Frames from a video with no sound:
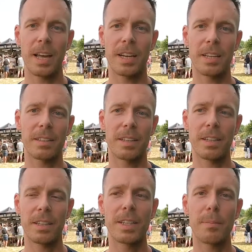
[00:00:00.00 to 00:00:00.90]
and
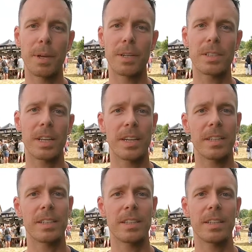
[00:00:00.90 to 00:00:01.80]
uh, in the beers
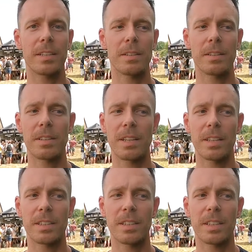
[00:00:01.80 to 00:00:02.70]
and
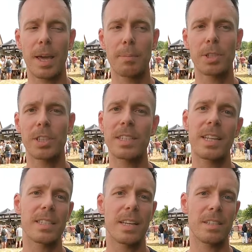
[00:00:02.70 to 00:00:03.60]
capture this
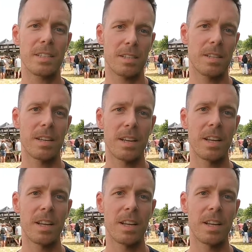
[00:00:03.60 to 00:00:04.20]
essence